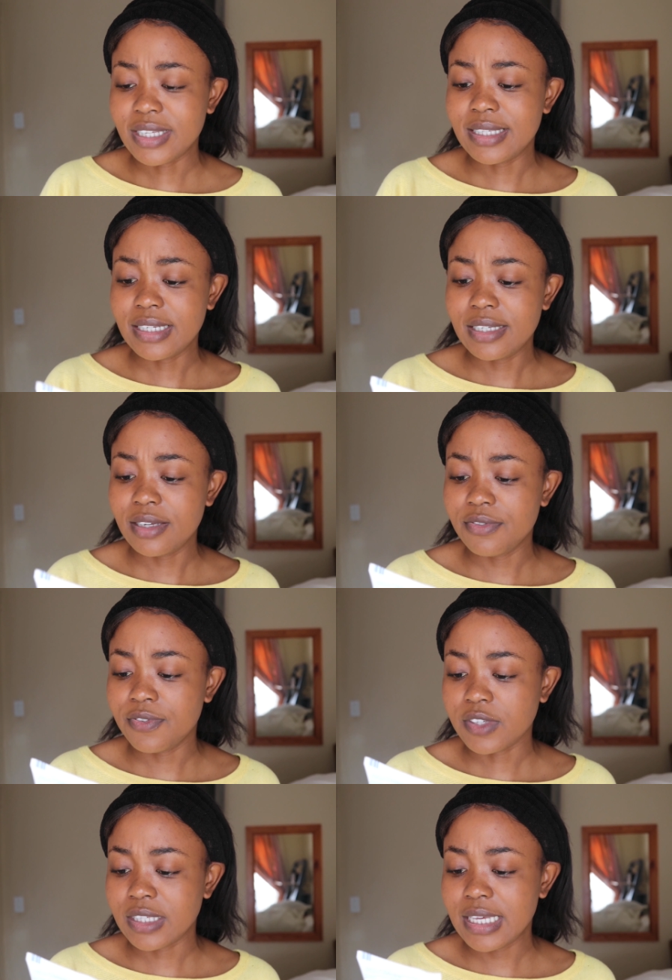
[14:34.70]

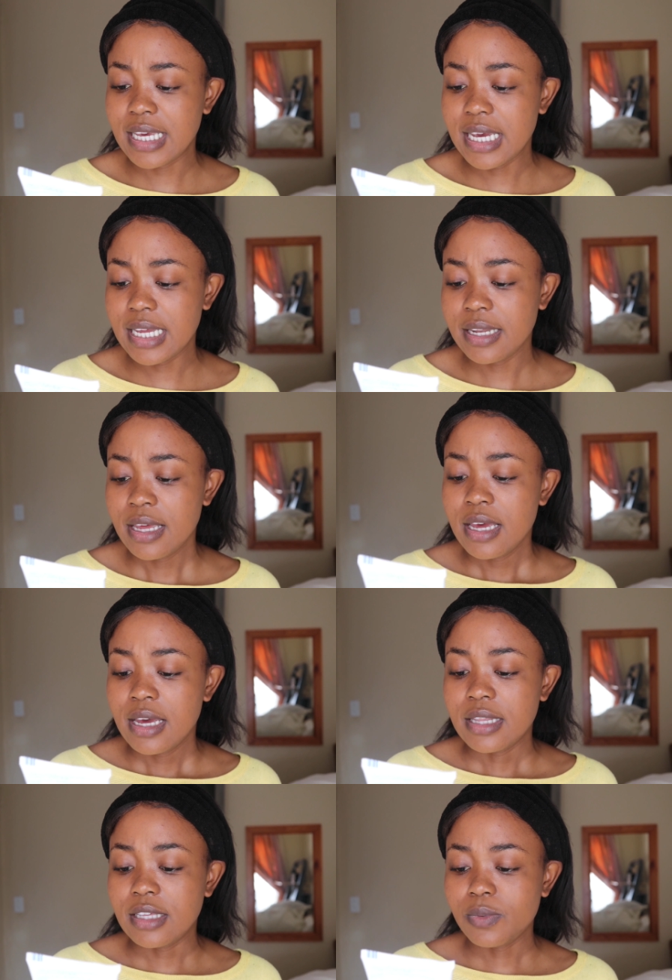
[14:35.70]
sensitive skin.
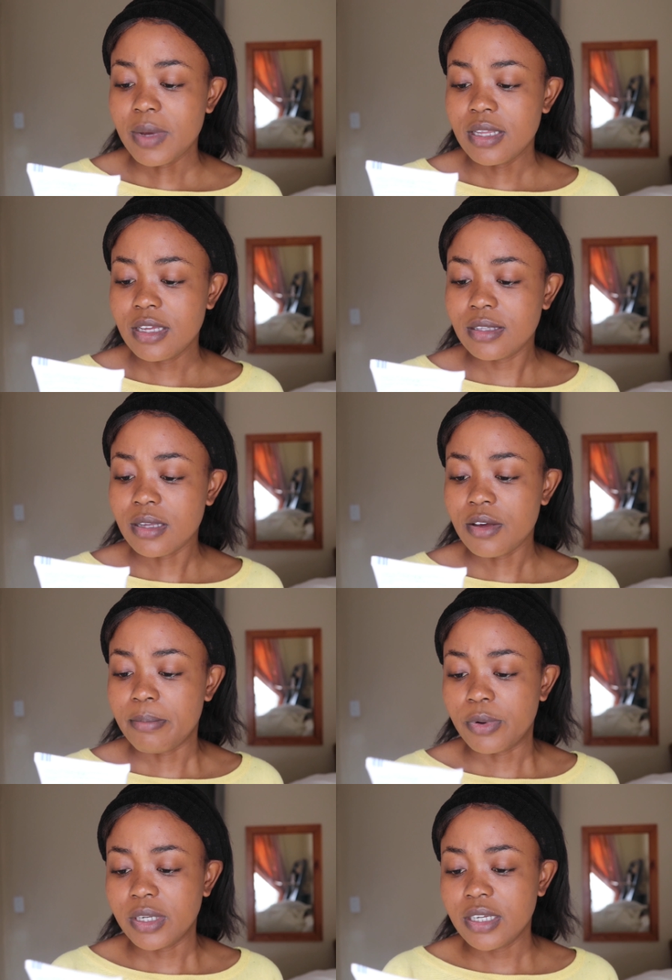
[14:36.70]
This one is
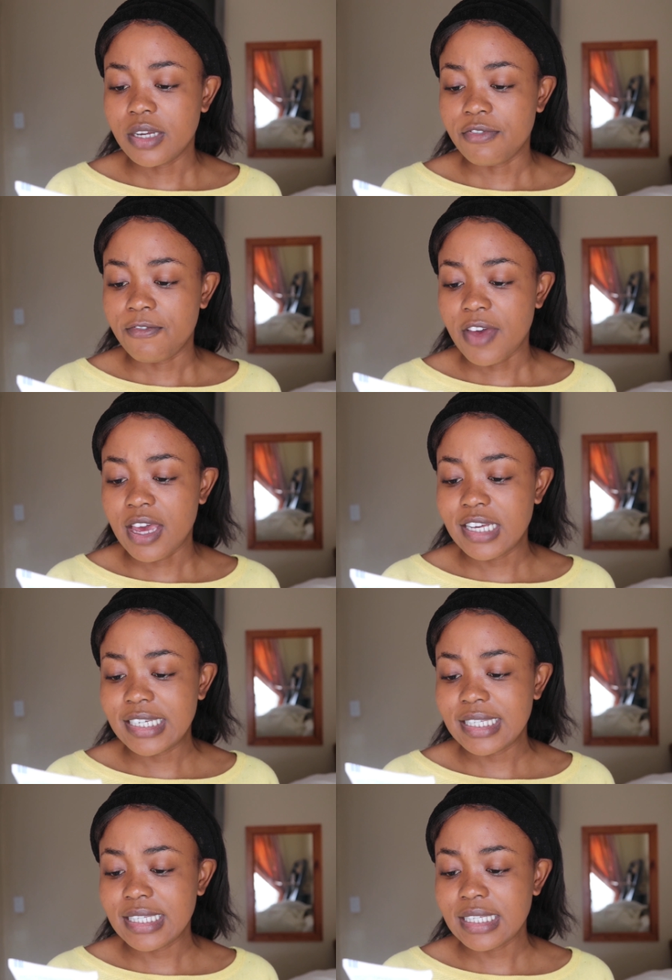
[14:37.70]
body and
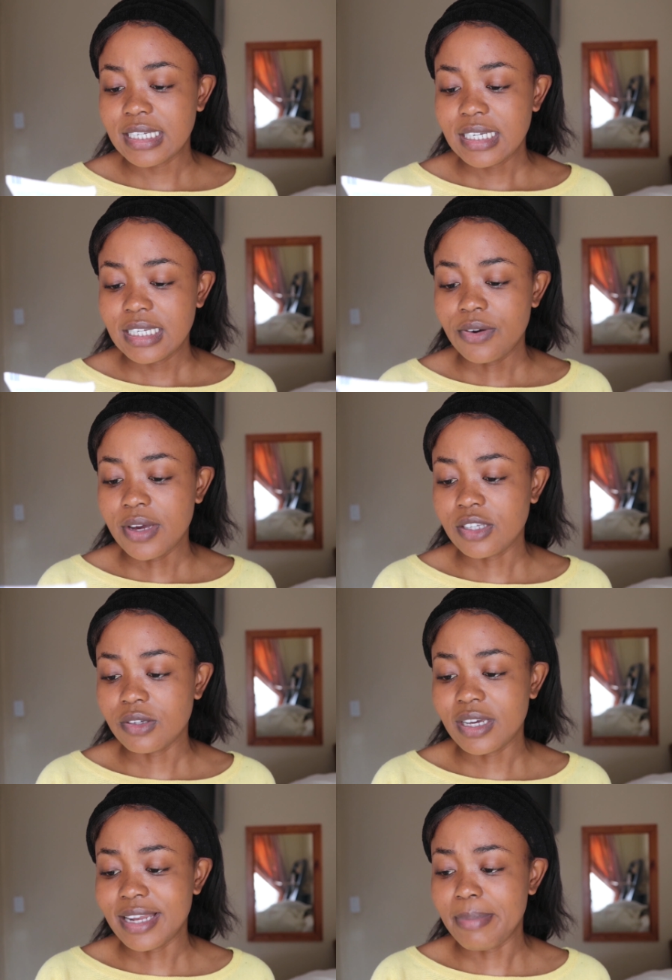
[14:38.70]
face. Okay, so
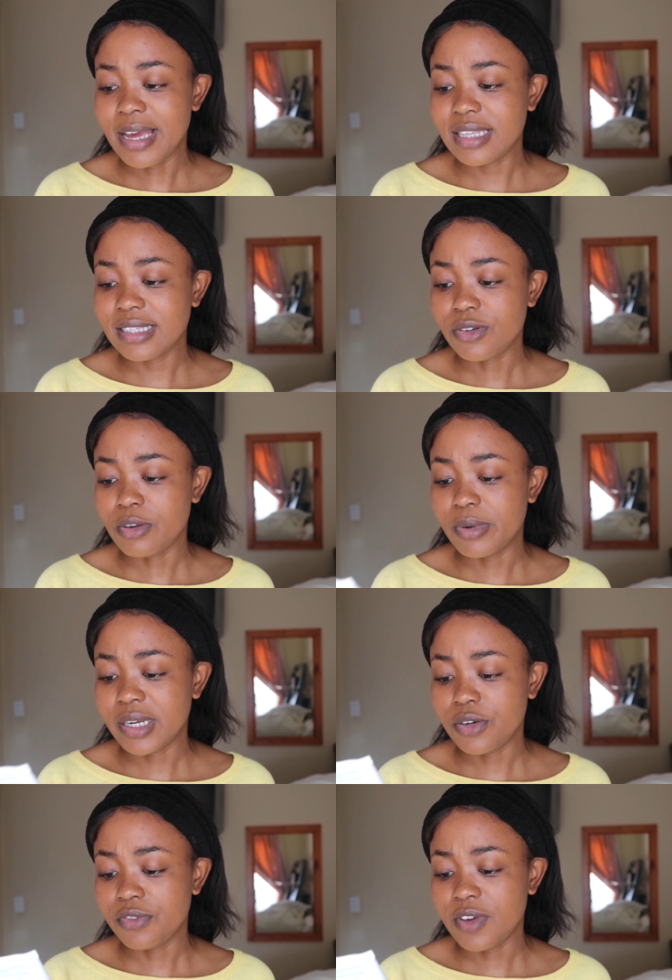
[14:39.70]
you can apply this on your body
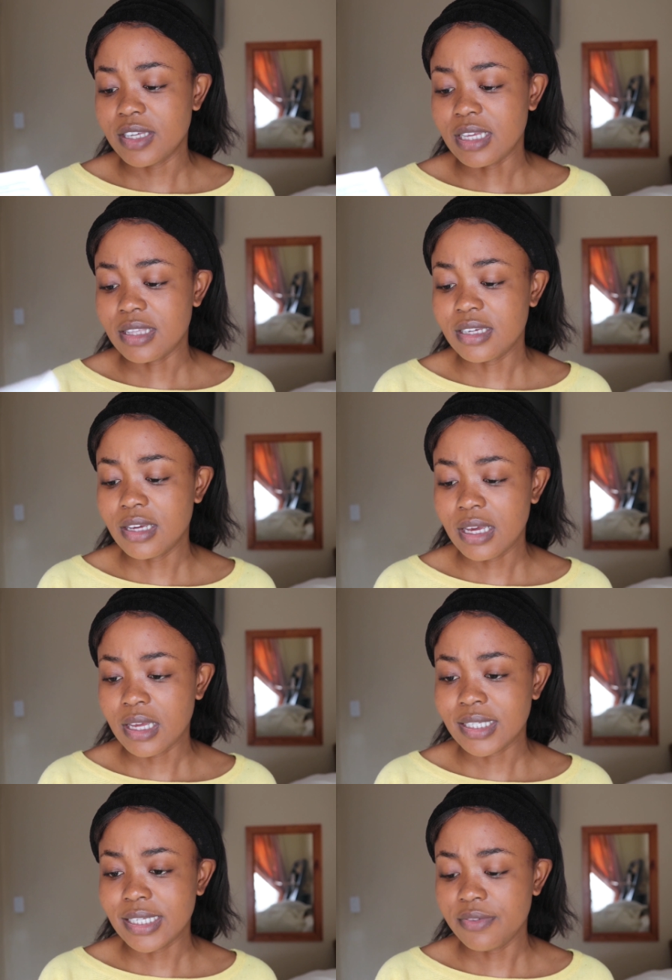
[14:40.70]
and your face. I think
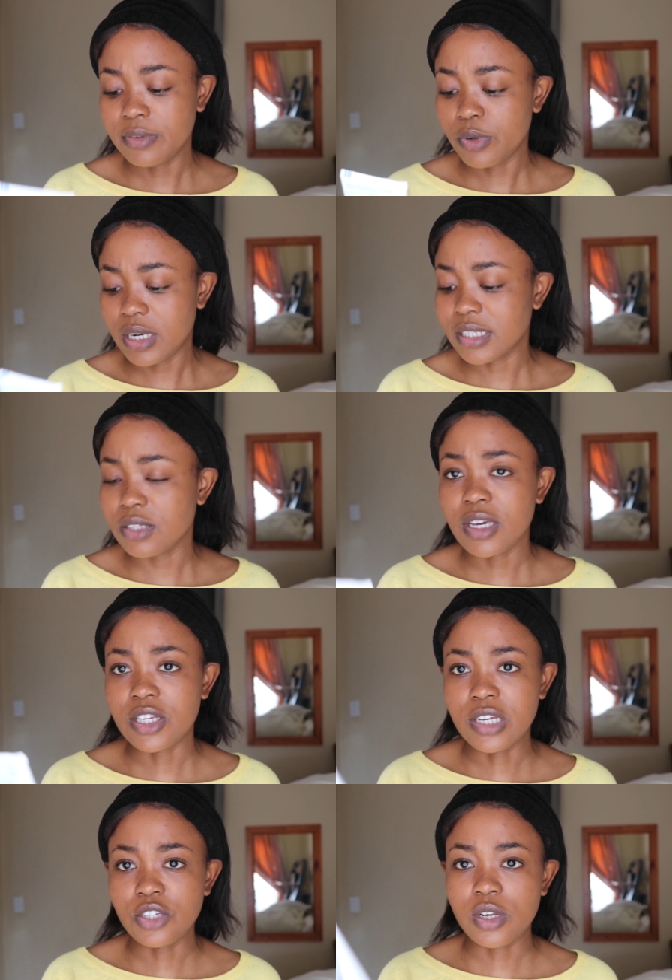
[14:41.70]
Cetaphil products, you
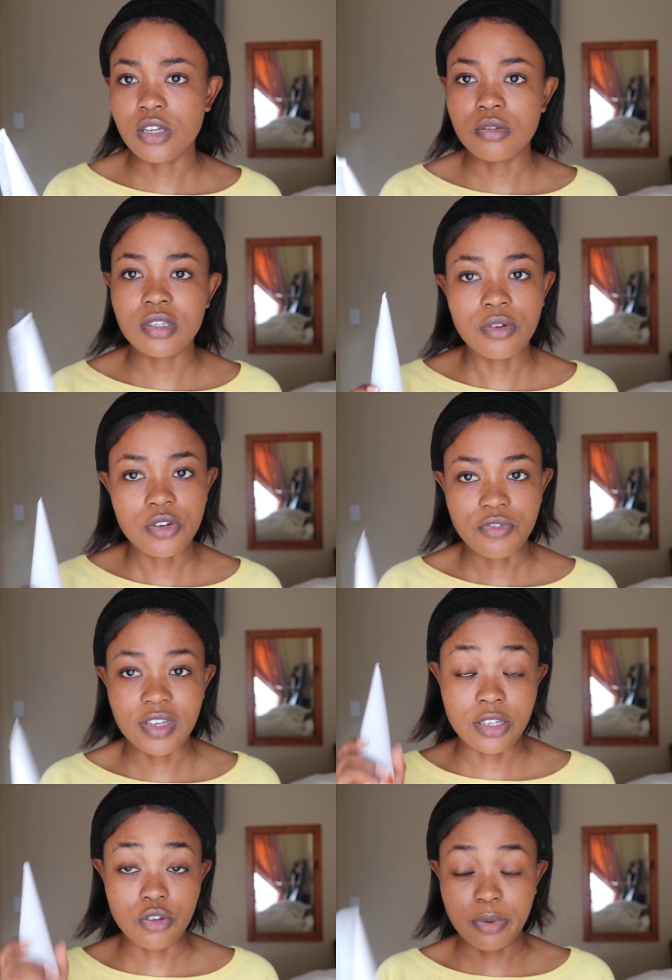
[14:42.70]
can actually use it on your
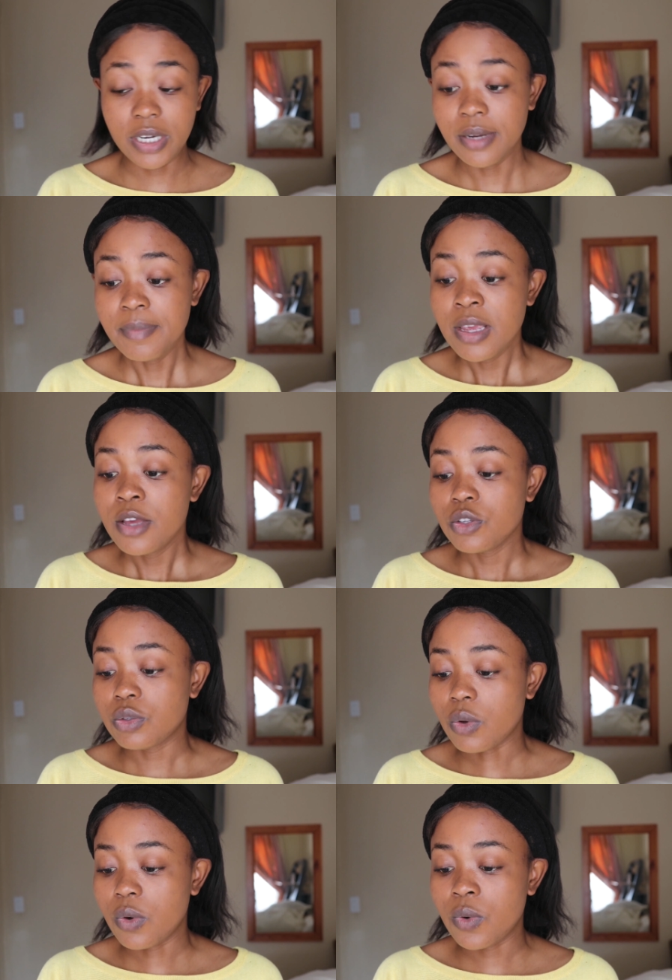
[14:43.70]
face and your body.
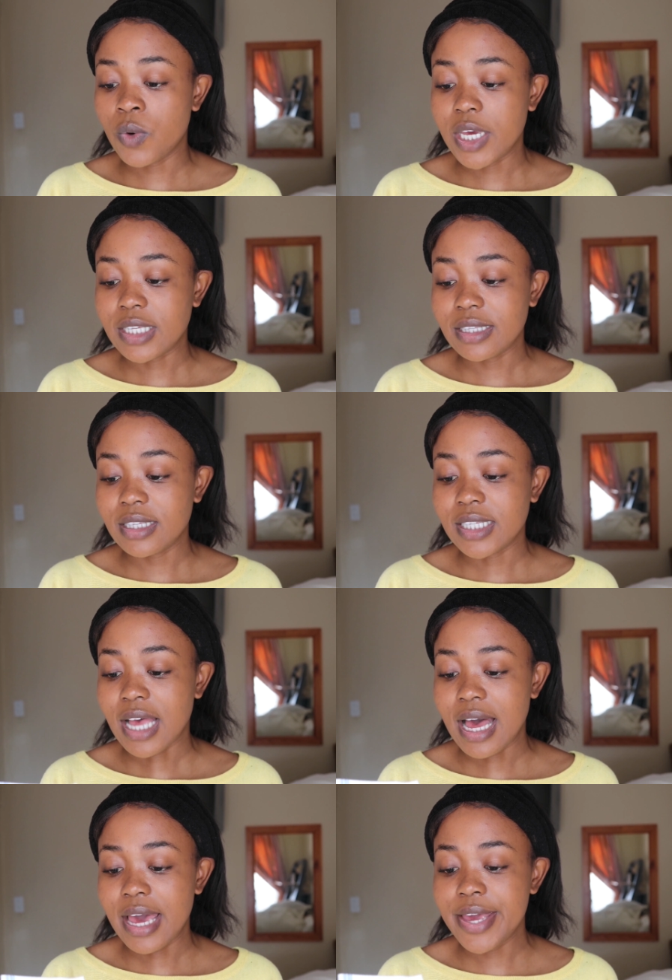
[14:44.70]
So yes, it is
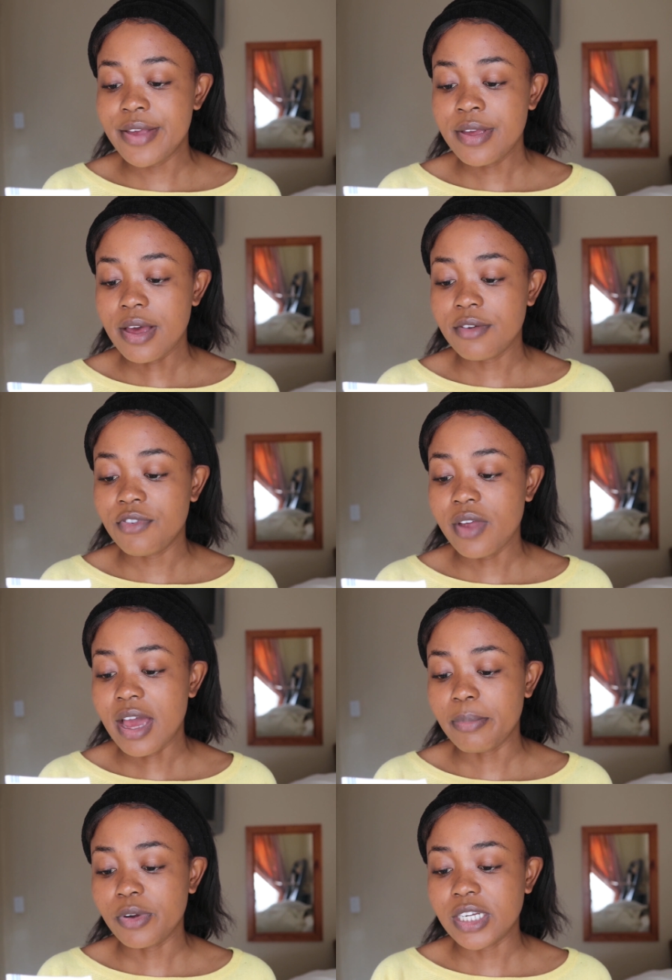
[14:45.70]
very
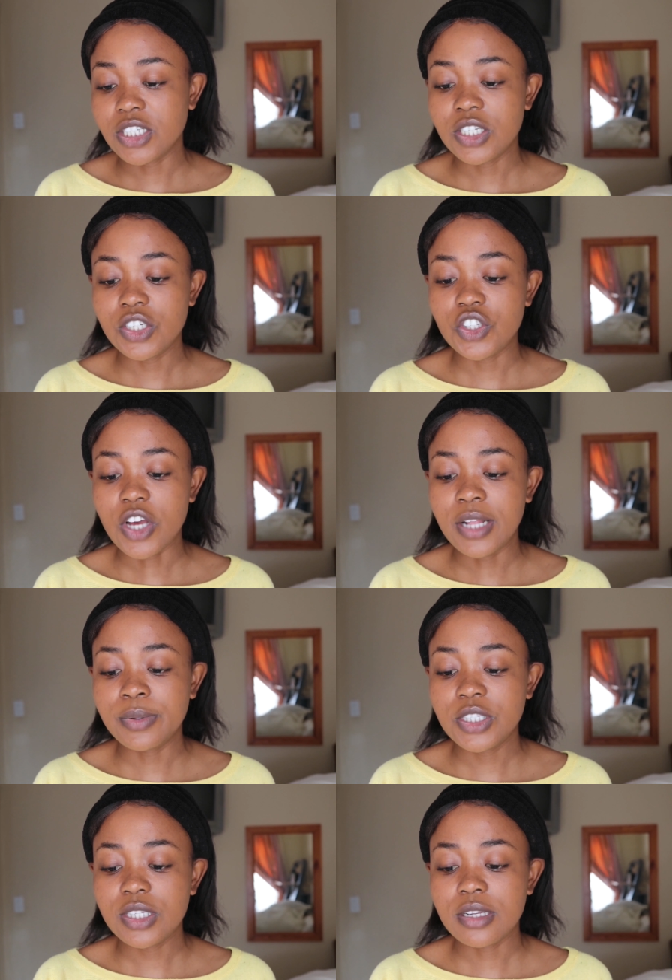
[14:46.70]
high protection gel,
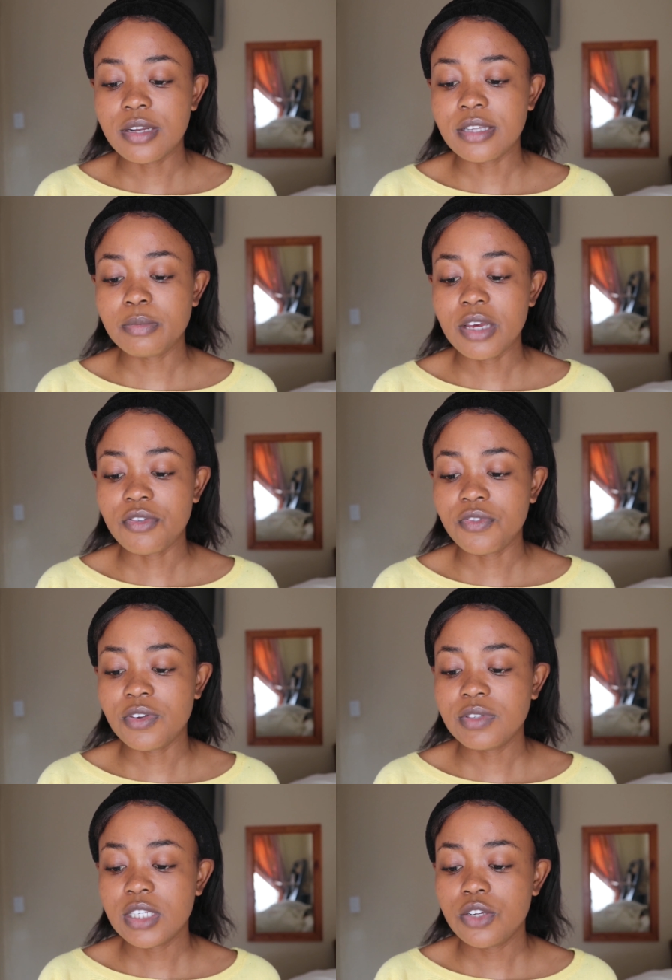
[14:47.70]
which is an SPF of
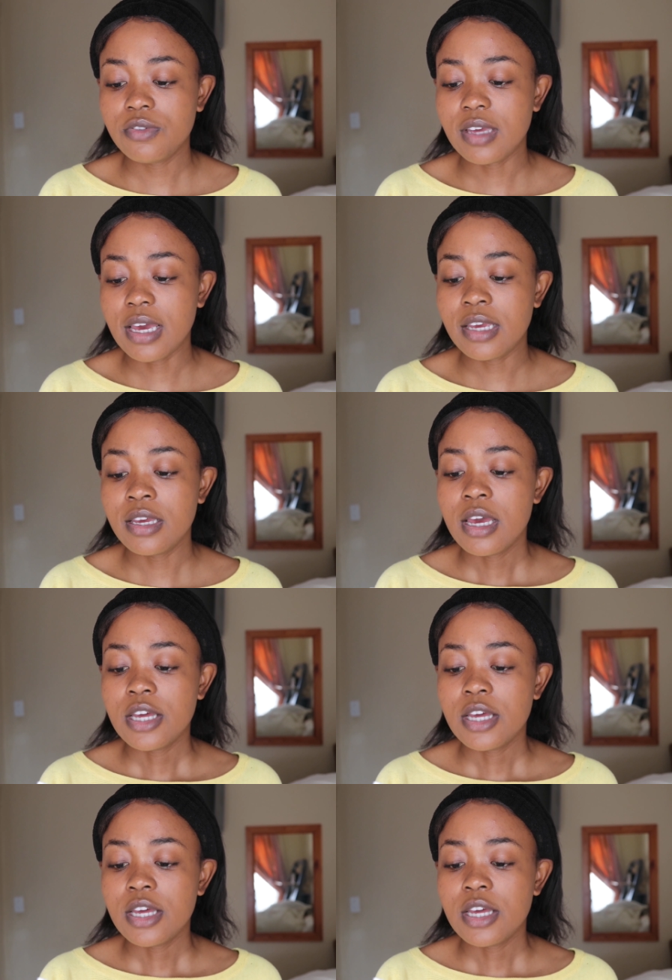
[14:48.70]
50 UVA